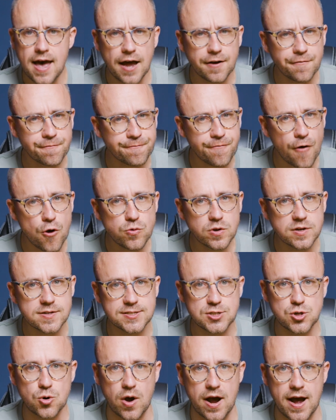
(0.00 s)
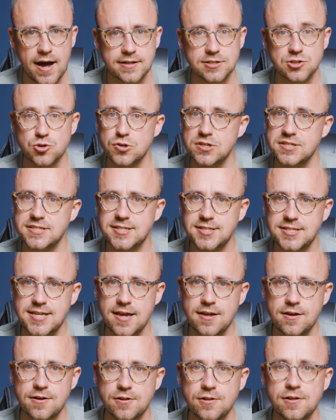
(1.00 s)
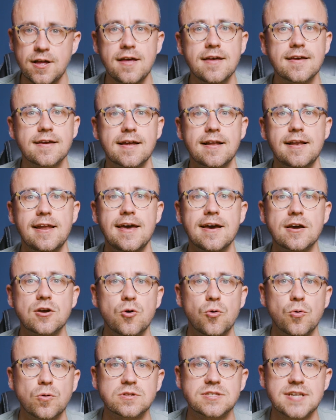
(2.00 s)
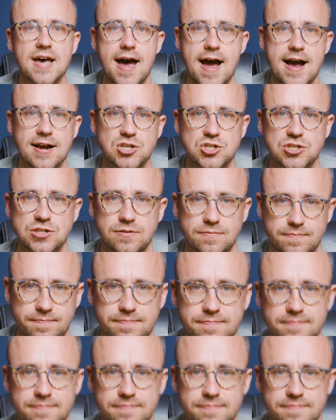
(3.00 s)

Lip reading: and focus your ads on a single, clear call to action.